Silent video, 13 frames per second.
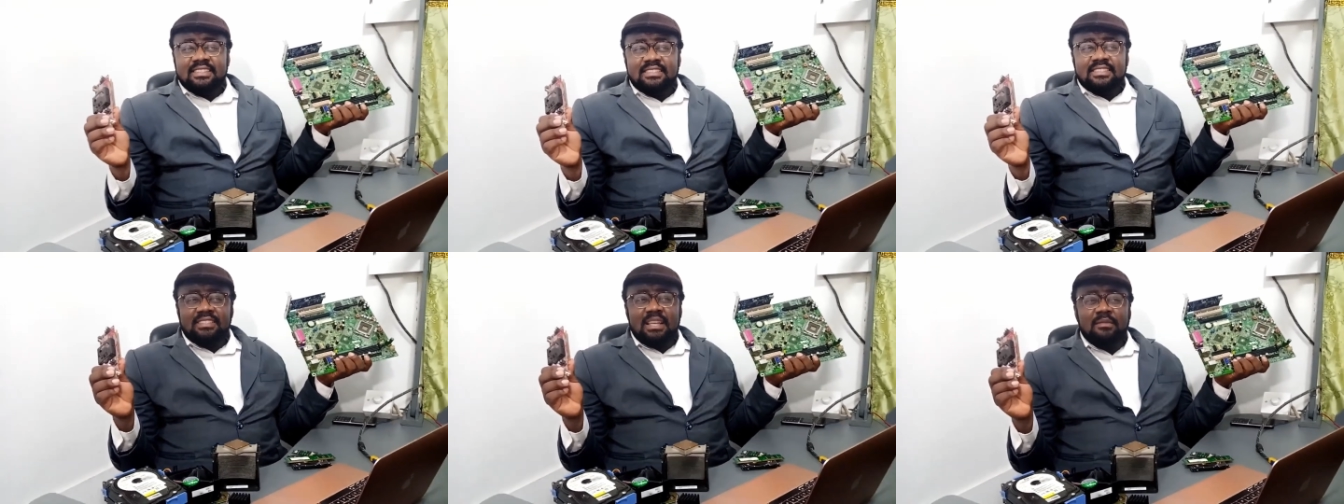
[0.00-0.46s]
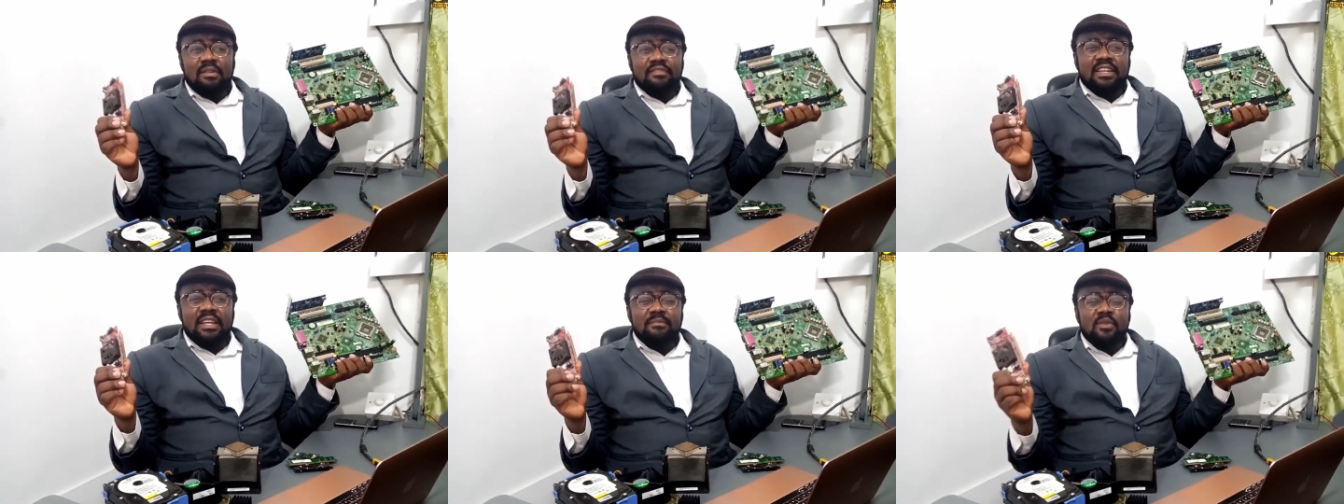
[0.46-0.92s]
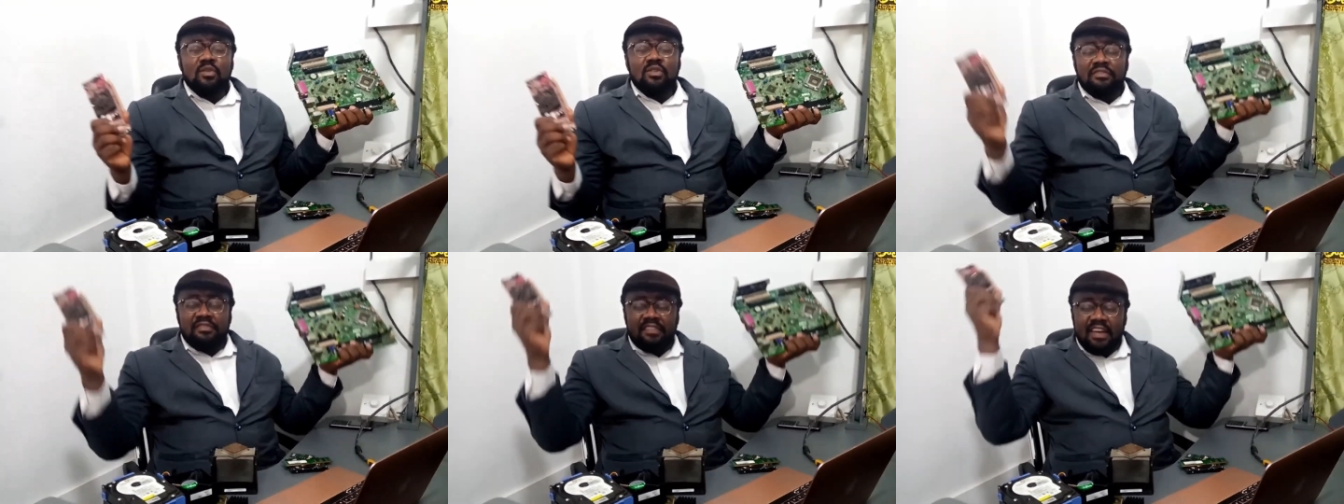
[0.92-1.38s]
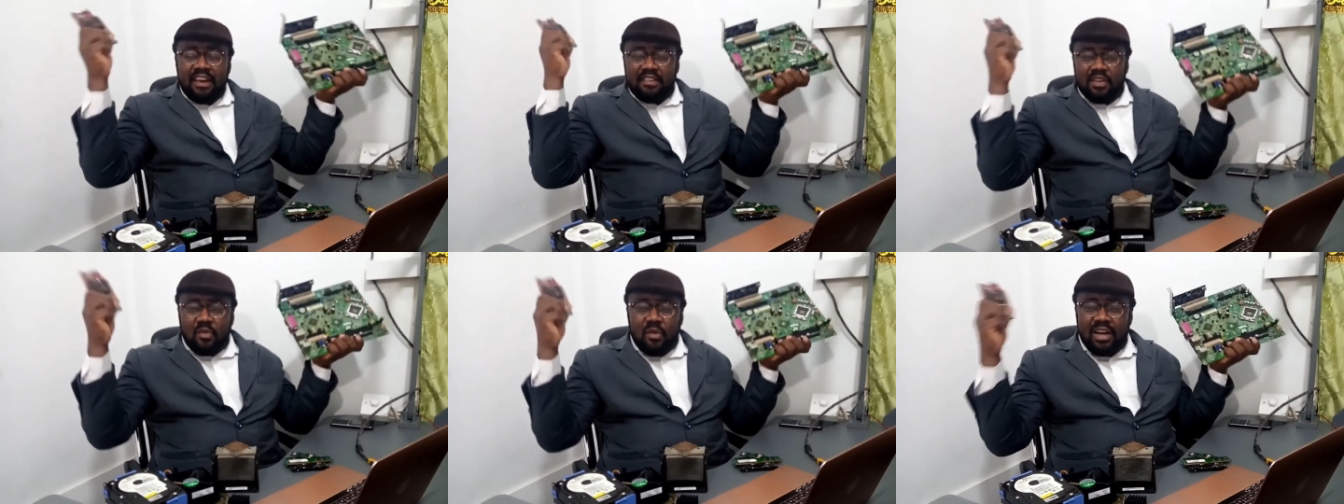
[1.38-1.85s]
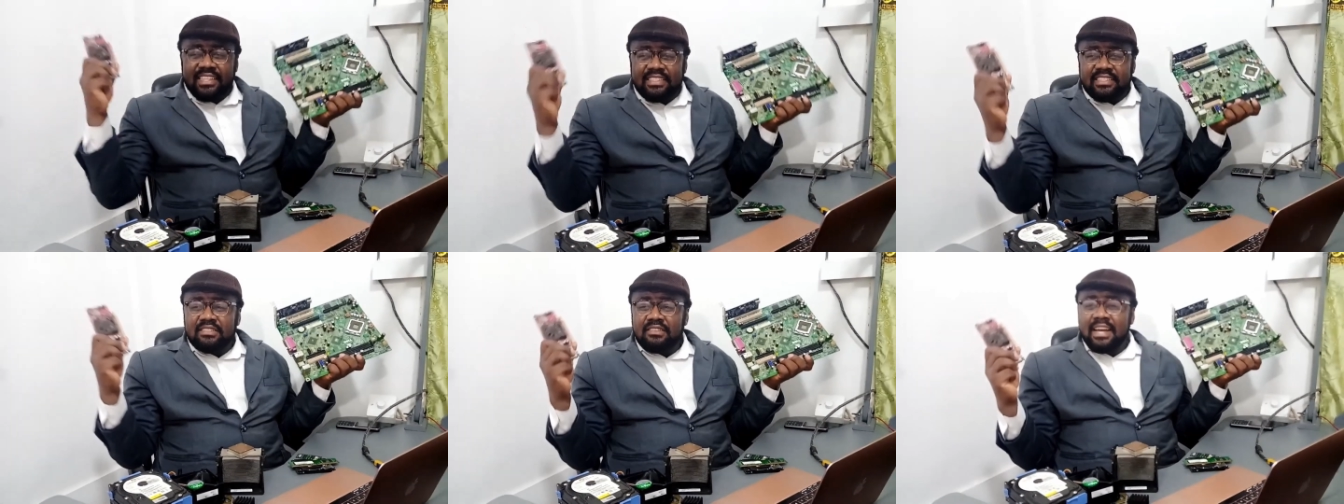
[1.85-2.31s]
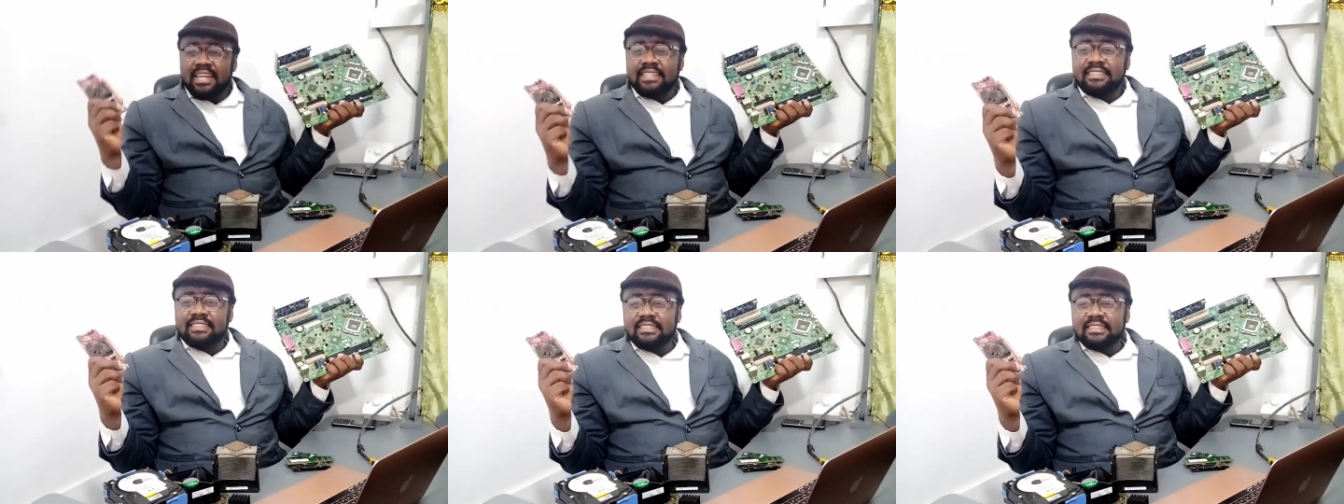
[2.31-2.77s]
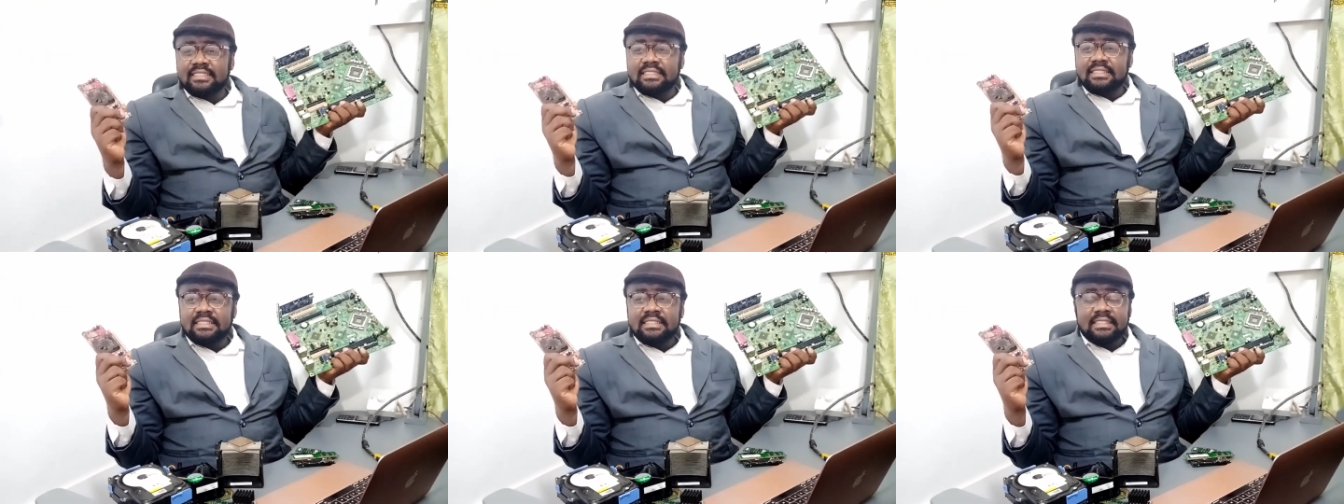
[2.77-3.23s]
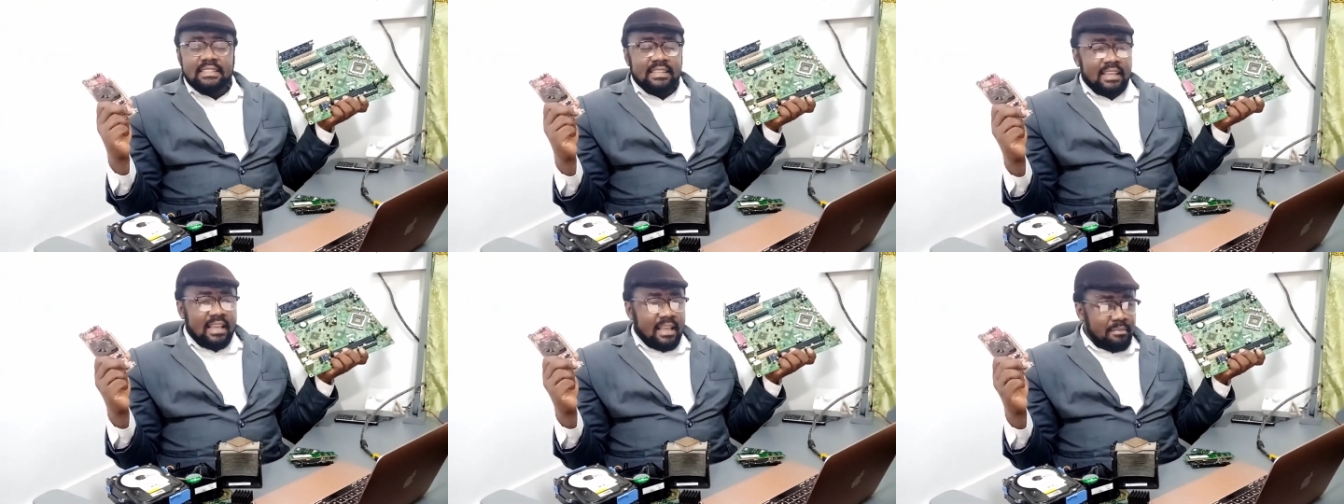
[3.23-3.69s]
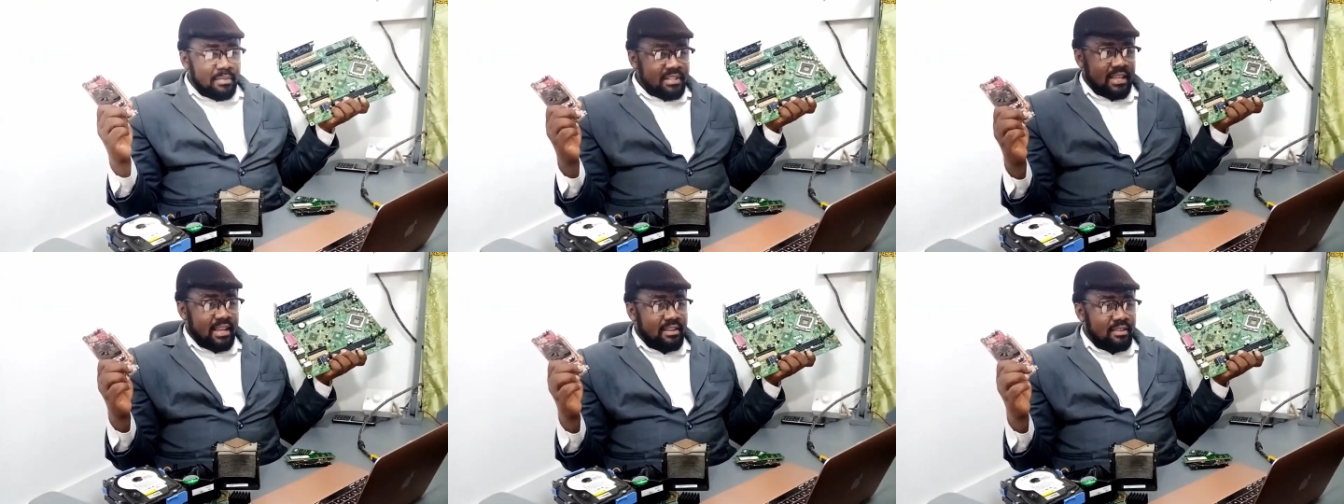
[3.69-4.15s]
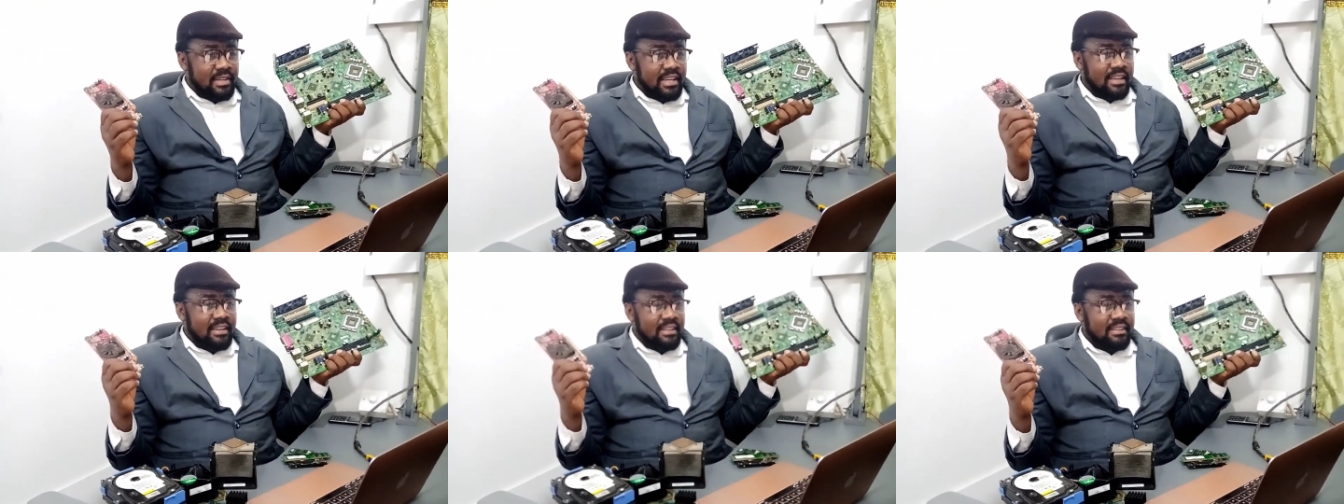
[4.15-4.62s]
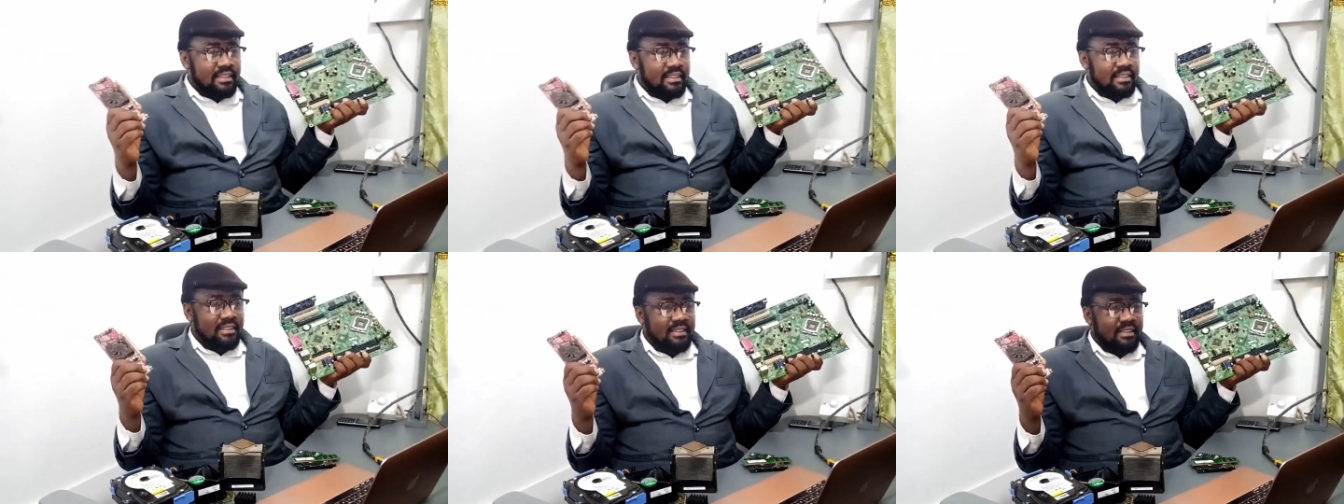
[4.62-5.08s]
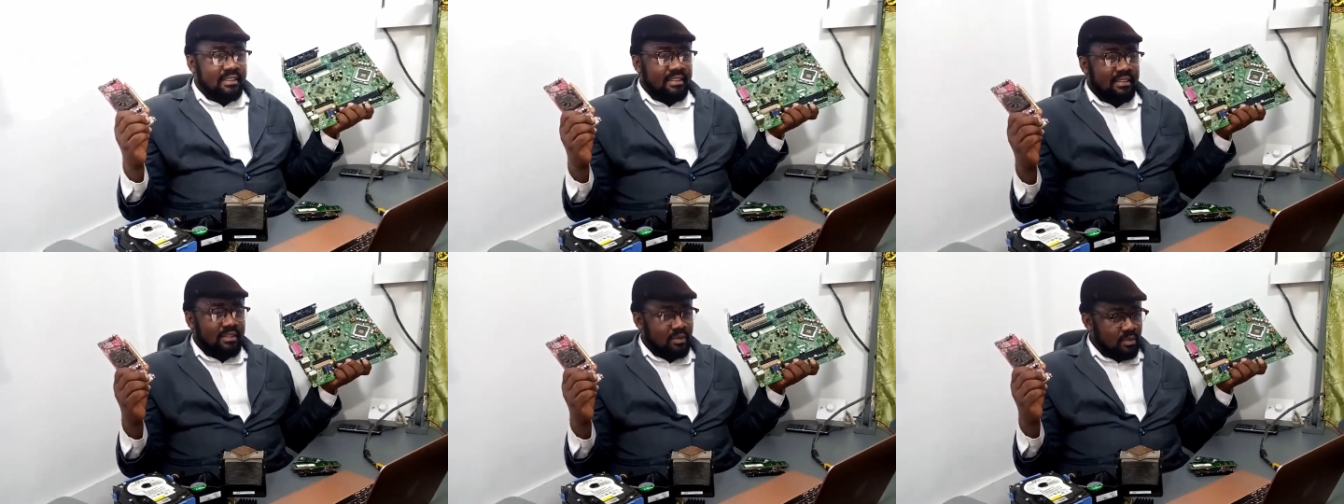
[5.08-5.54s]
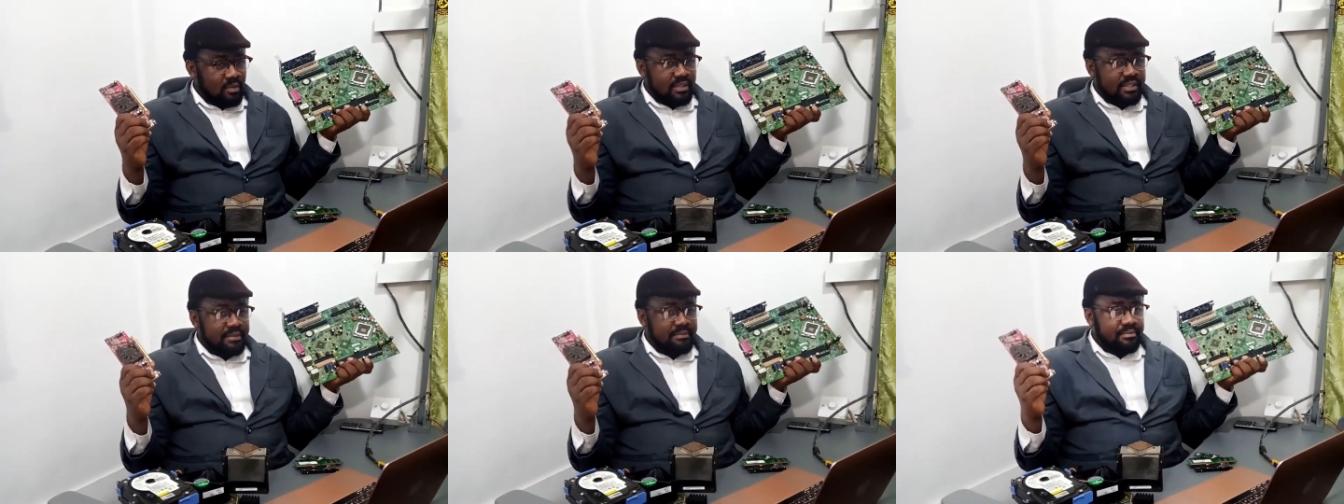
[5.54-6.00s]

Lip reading: Some of them look very quality, right? Please, are you here? Good.